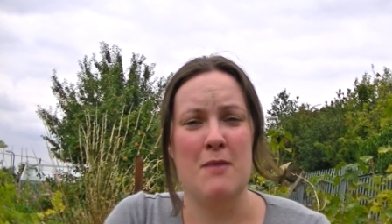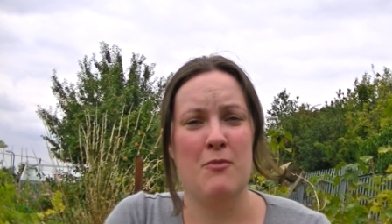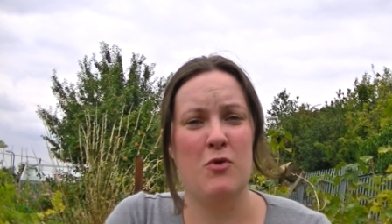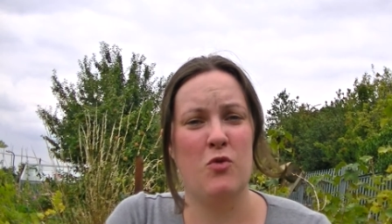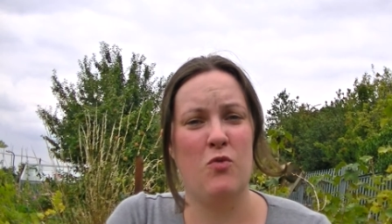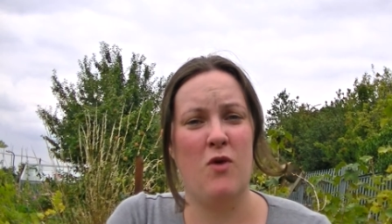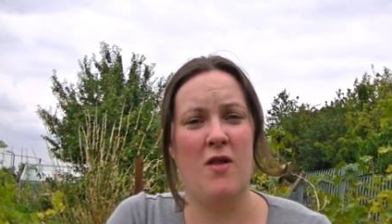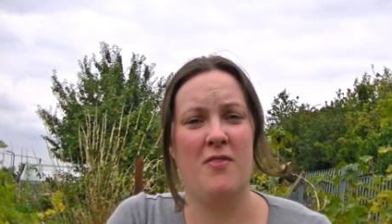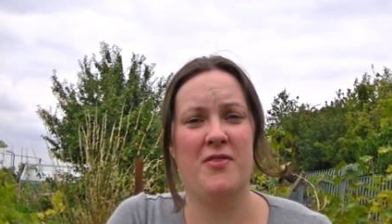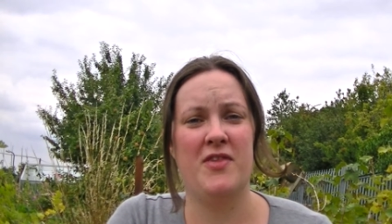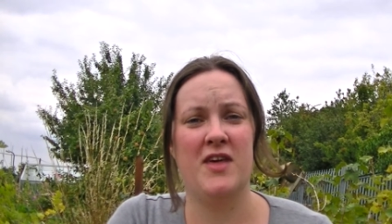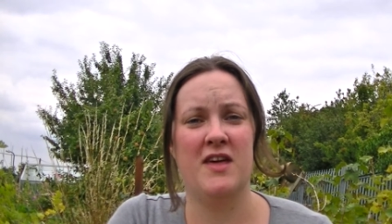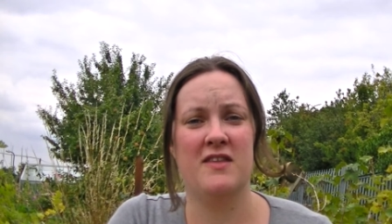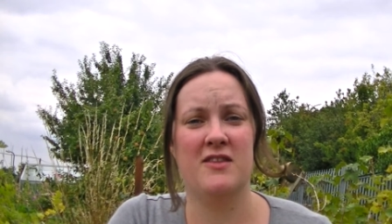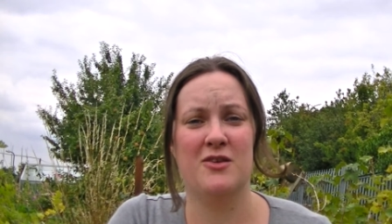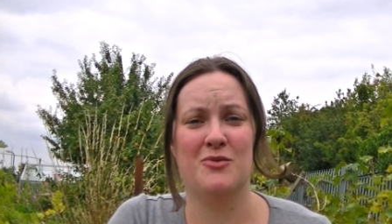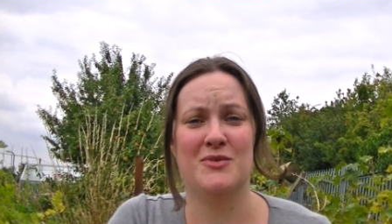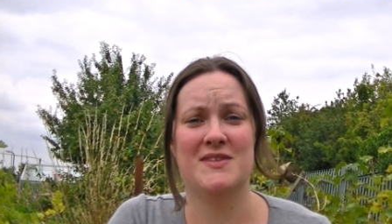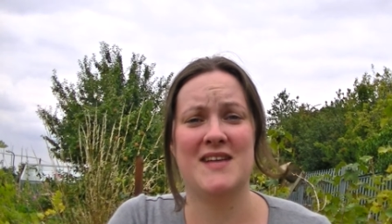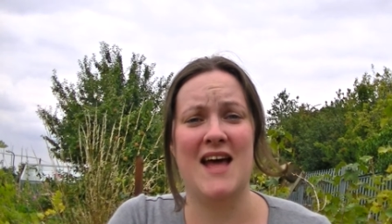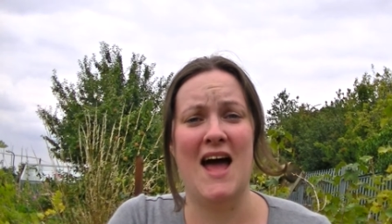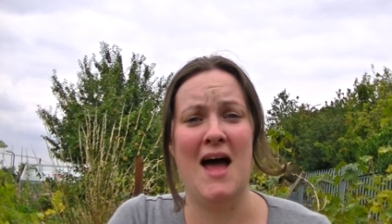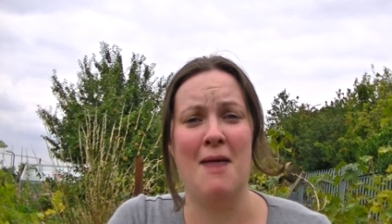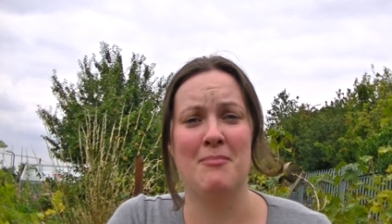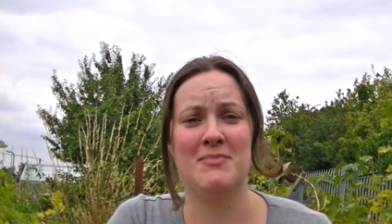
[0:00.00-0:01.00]
but one thing that
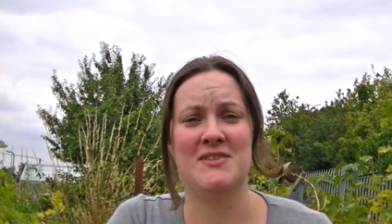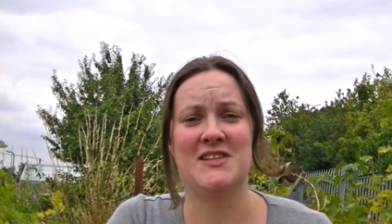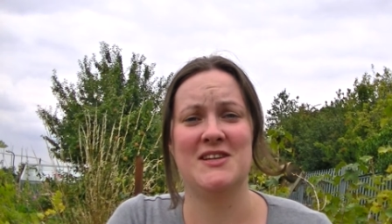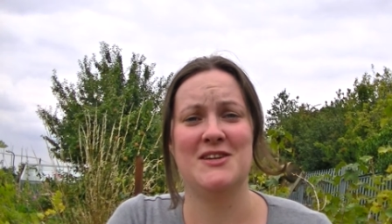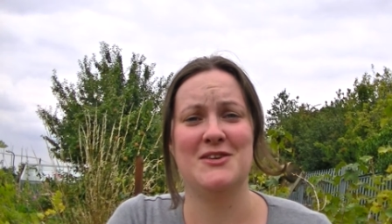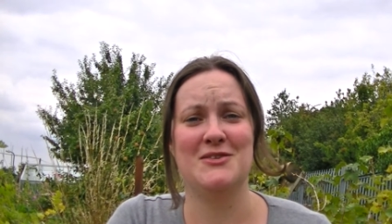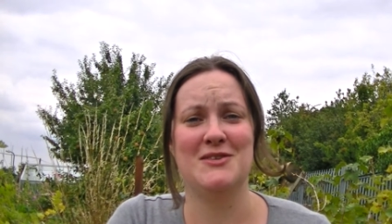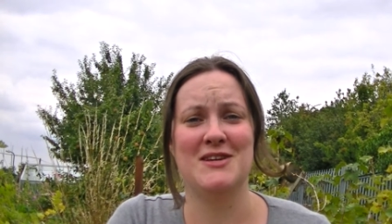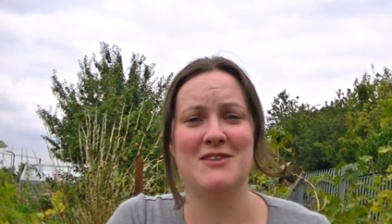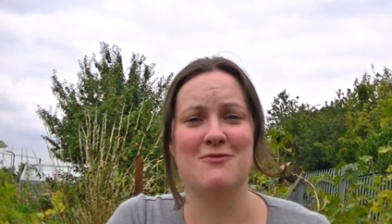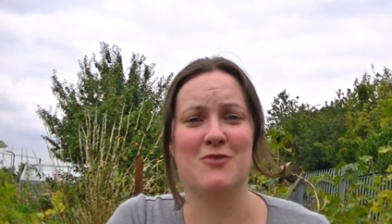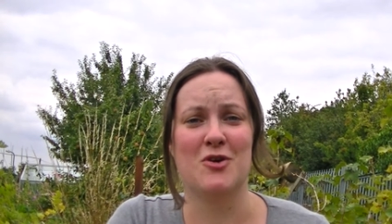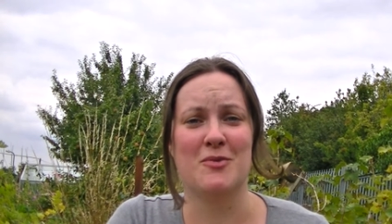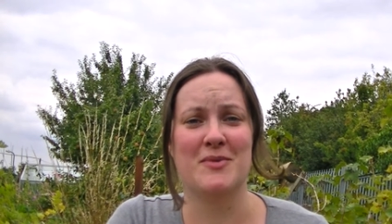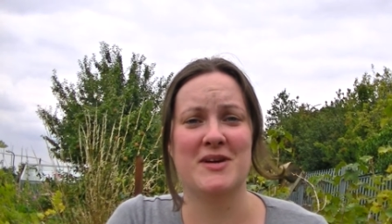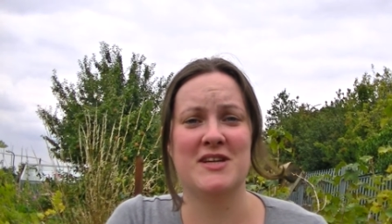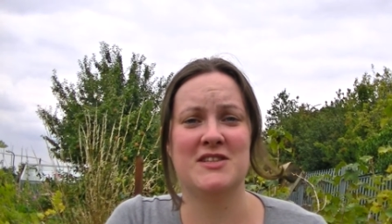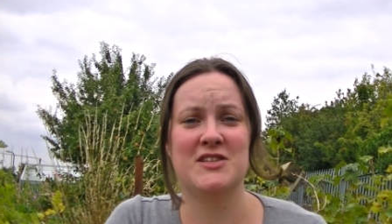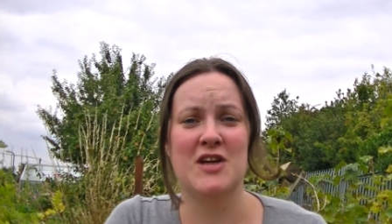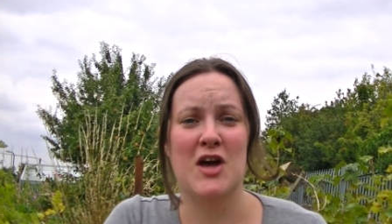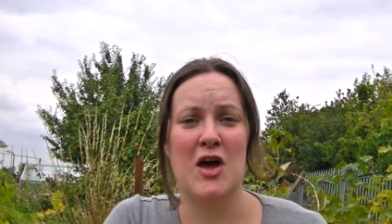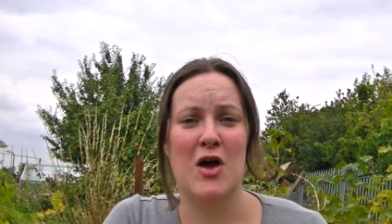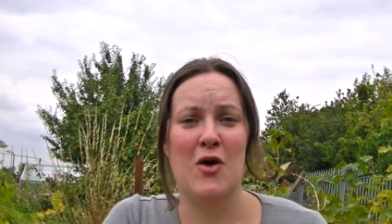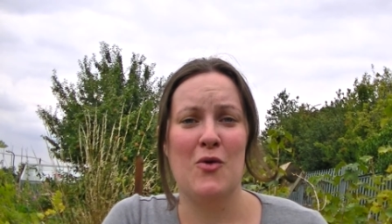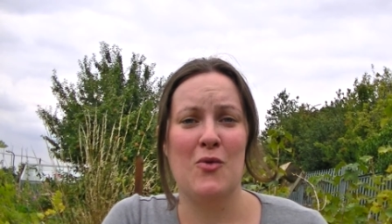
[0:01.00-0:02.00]
was absolutely
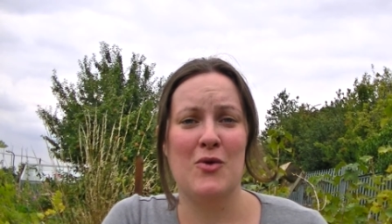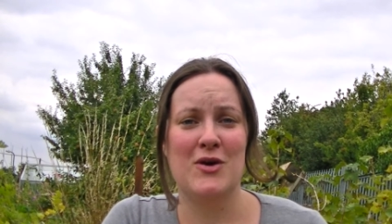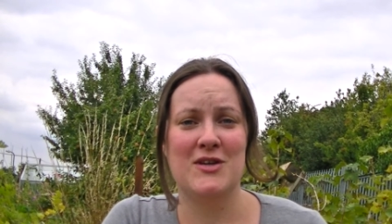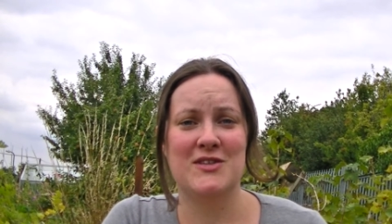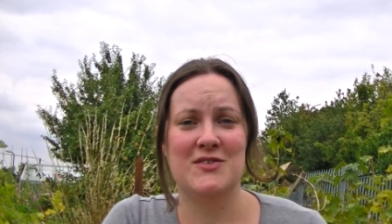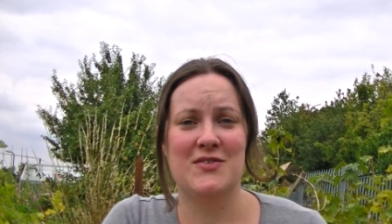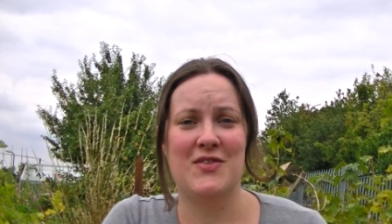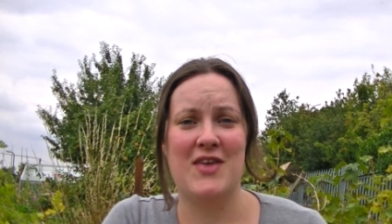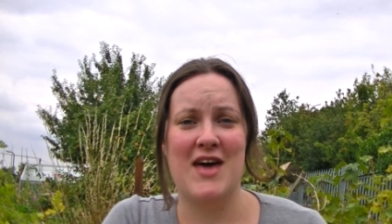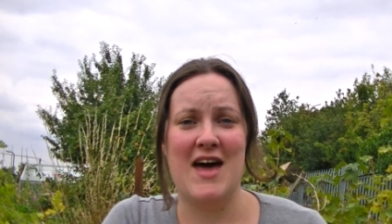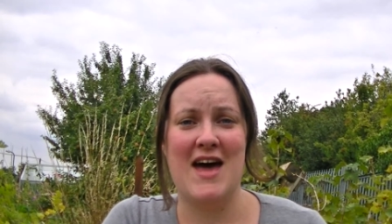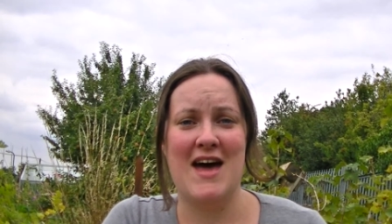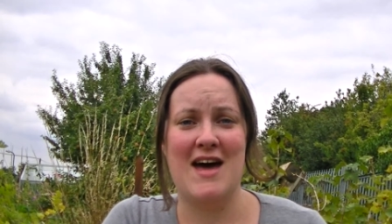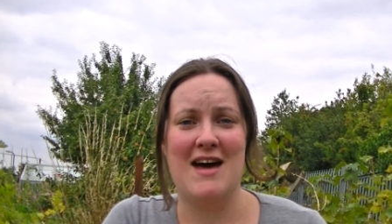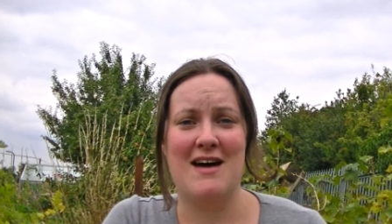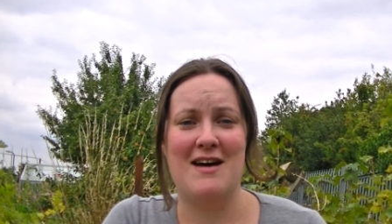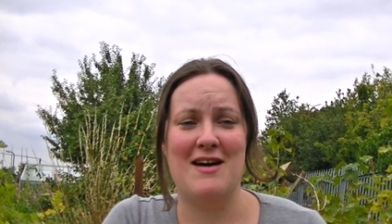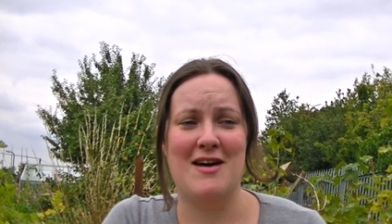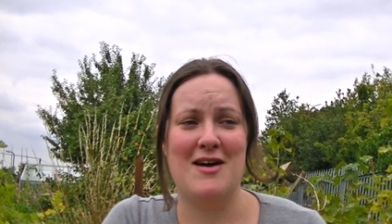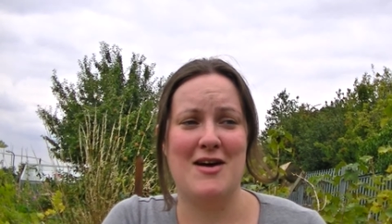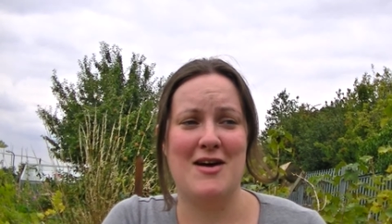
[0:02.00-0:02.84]
rubbish was their